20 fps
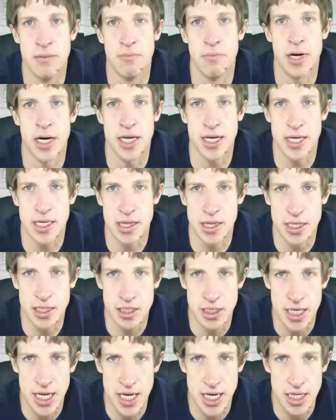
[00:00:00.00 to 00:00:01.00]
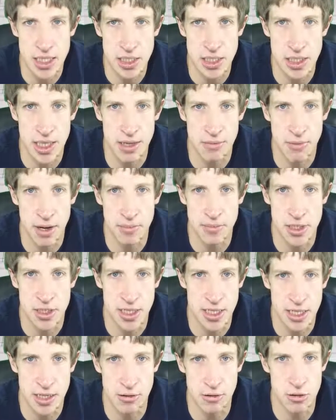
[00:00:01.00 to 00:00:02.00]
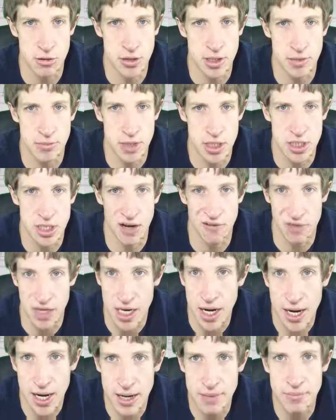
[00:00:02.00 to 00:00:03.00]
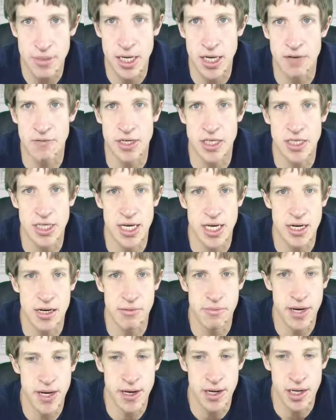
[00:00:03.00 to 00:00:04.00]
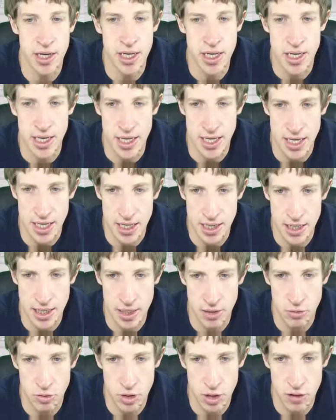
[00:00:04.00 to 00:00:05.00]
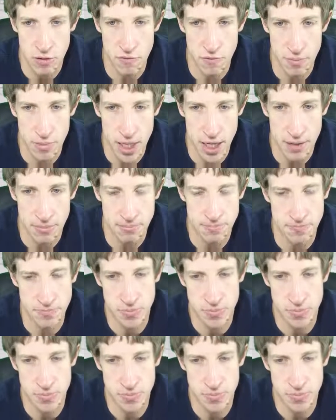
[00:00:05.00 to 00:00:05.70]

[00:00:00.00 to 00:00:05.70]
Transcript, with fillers: But in this case, um, I'm just going to go through some of the stuff that I'm kind of excited about, and uh, we'll go from there.